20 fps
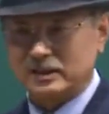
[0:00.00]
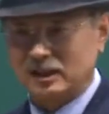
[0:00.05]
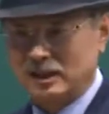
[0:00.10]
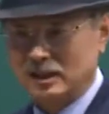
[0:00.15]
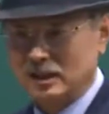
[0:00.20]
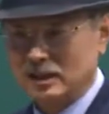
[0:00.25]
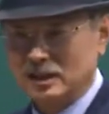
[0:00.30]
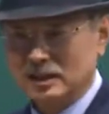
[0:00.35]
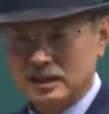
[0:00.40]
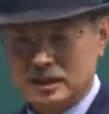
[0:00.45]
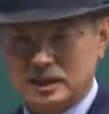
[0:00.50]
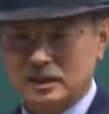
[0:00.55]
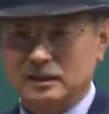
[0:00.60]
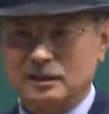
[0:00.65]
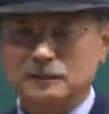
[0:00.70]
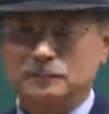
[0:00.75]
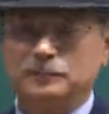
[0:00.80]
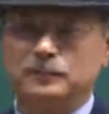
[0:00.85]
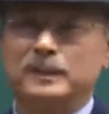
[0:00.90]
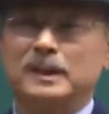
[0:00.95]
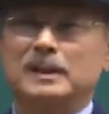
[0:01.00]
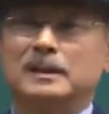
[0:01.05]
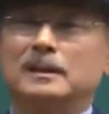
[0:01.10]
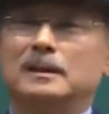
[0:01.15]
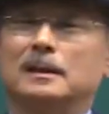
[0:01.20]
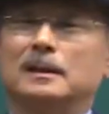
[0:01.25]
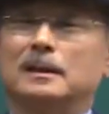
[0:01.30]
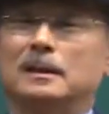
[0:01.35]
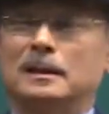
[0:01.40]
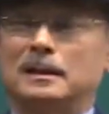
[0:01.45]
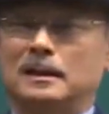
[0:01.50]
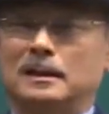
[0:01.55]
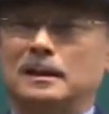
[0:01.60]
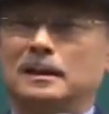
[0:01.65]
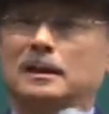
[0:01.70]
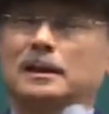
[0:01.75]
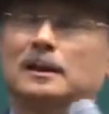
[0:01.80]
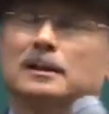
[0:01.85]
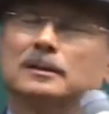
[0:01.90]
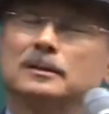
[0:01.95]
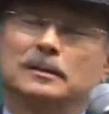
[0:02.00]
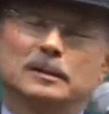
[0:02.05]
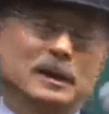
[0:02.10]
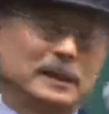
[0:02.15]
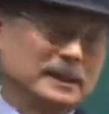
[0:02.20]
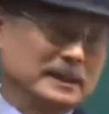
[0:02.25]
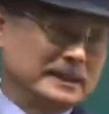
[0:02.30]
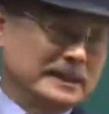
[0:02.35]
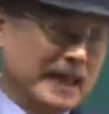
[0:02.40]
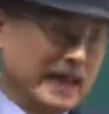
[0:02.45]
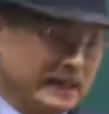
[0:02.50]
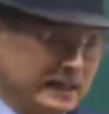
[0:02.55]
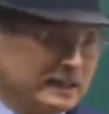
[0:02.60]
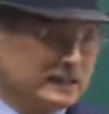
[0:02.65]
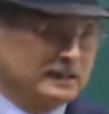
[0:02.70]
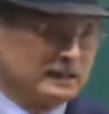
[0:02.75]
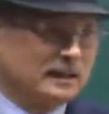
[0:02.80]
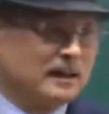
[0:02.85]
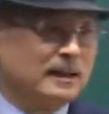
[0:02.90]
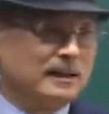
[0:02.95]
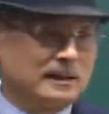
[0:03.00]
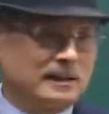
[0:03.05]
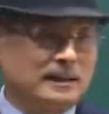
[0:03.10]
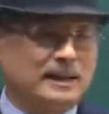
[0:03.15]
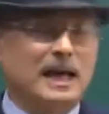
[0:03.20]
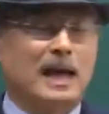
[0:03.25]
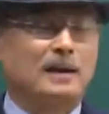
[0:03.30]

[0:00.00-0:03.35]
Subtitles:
Those businesses have gone through